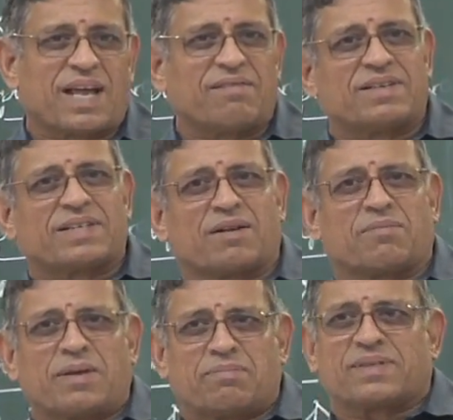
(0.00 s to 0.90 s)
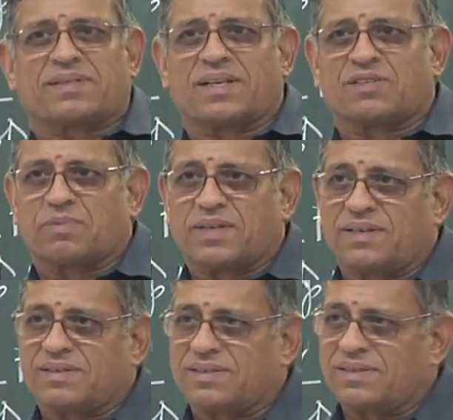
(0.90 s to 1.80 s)
I will share my personal
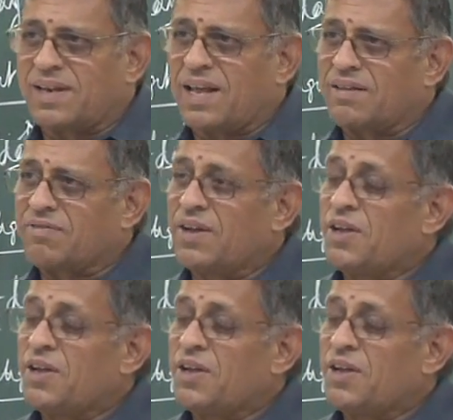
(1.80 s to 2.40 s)
experiences in life,